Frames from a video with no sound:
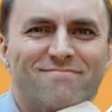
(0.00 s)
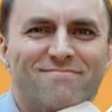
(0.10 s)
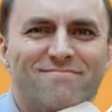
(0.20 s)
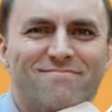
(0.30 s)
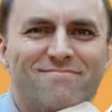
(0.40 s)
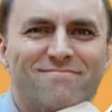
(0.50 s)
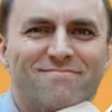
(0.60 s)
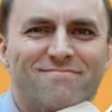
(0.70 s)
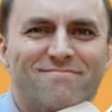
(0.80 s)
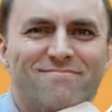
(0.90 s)

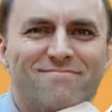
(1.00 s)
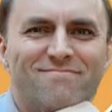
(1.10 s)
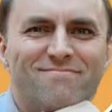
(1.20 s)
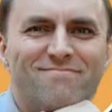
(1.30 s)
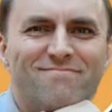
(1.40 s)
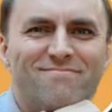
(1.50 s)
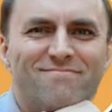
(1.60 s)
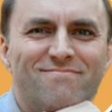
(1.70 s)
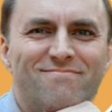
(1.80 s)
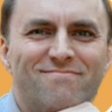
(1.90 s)

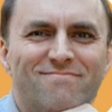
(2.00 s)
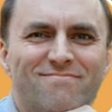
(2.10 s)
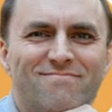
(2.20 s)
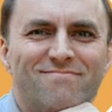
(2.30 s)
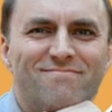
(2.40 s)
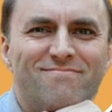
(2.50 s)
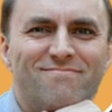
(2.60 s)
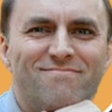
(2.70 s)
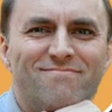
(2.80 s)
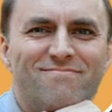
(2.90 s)

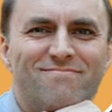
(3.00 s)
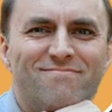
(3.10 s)
(not speaking)